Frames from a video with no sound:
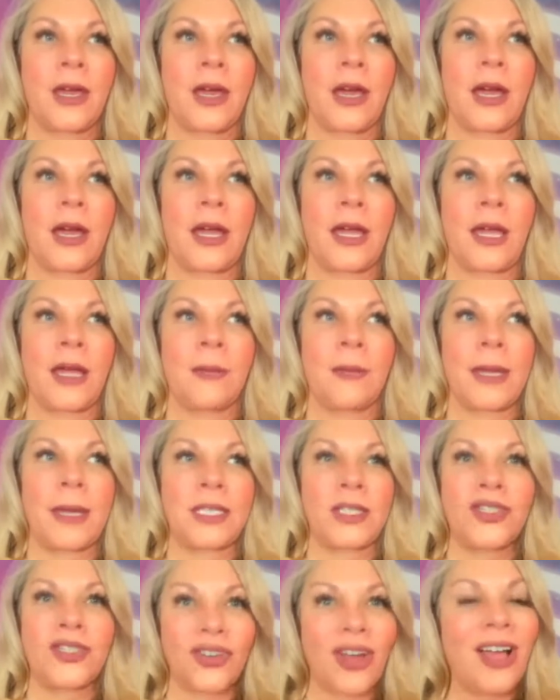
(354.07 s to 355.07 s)

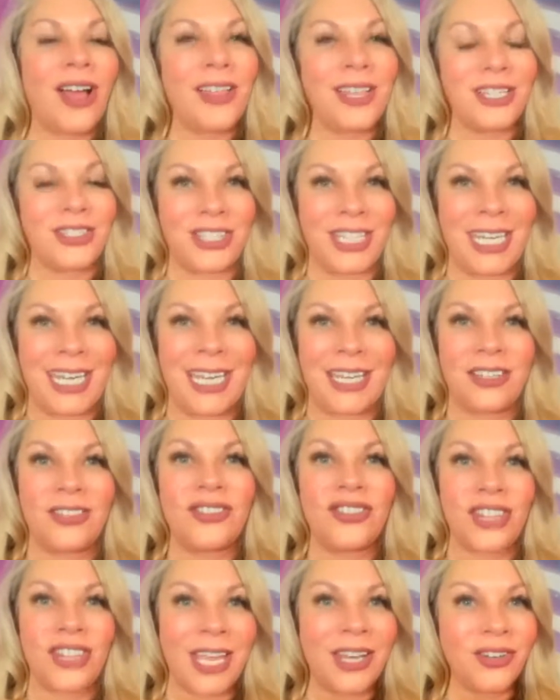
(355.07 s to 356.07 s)
astrology in
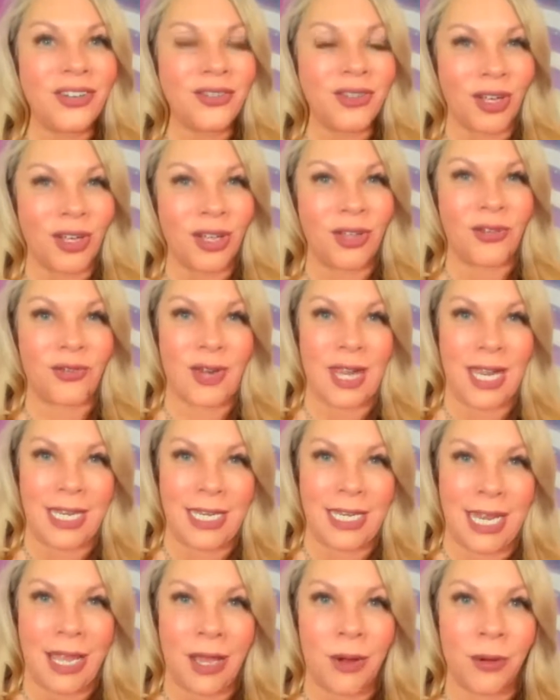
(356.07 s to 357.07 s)
general right
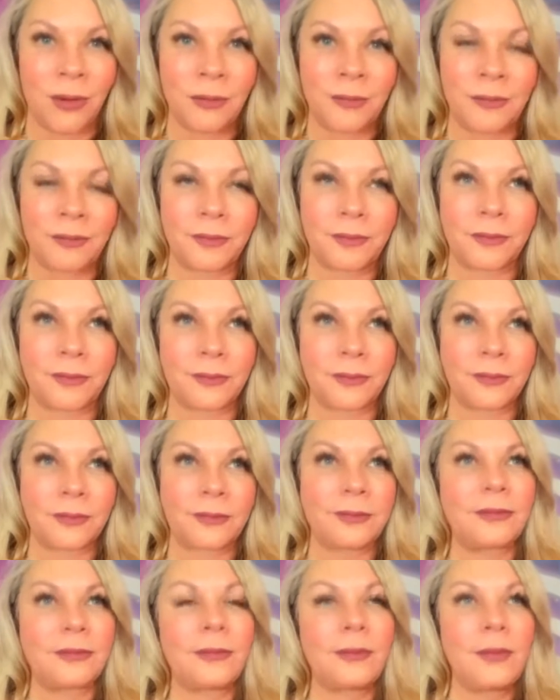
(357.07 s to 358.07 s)
now,
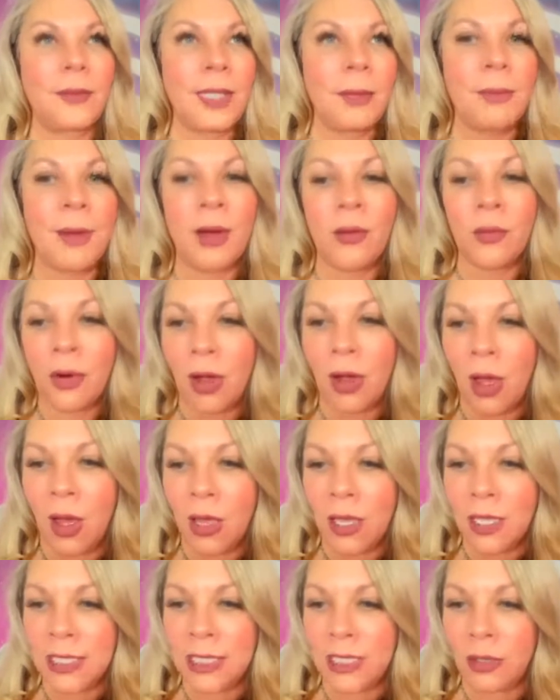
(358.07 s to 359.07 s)
but we're
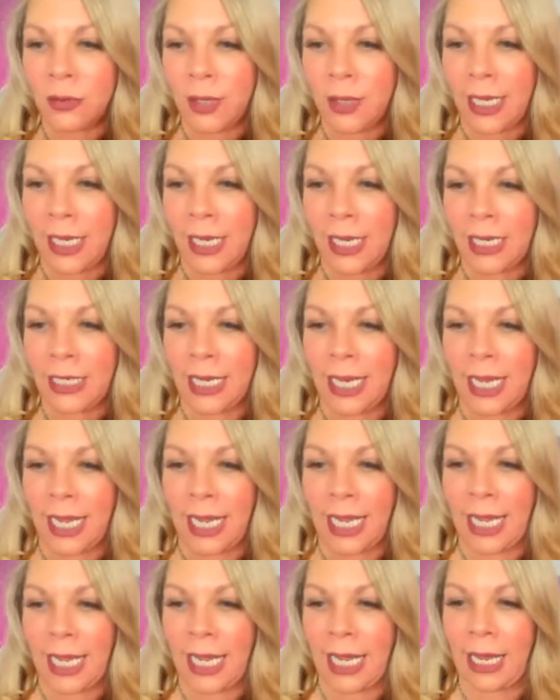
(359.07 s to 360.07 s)
also in
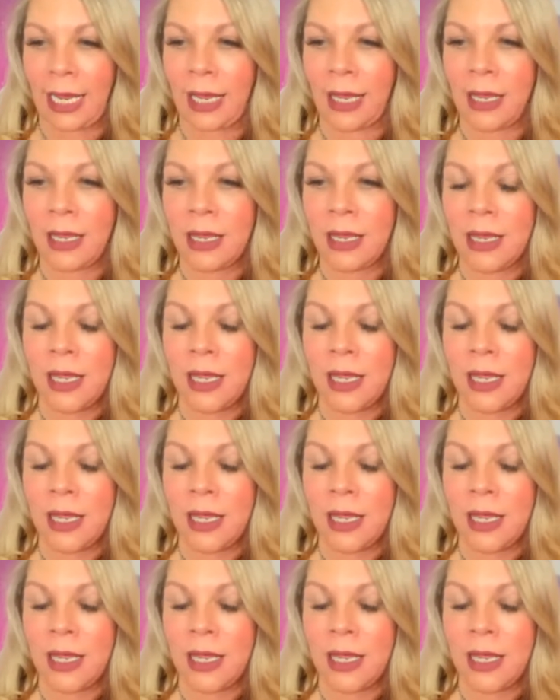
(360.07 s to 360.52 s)
a